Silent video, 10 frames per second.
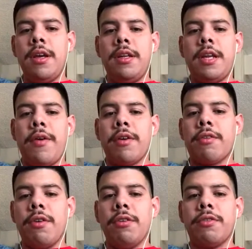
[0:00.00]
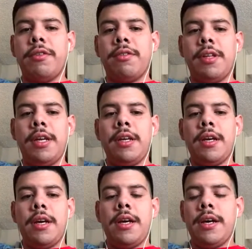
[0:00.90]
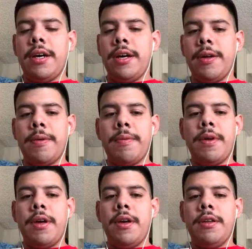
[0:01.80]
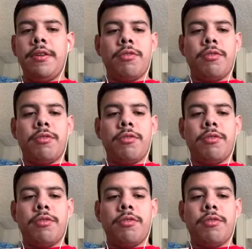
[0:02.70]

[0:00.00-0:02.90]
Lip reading: Derrick Rose recently. There's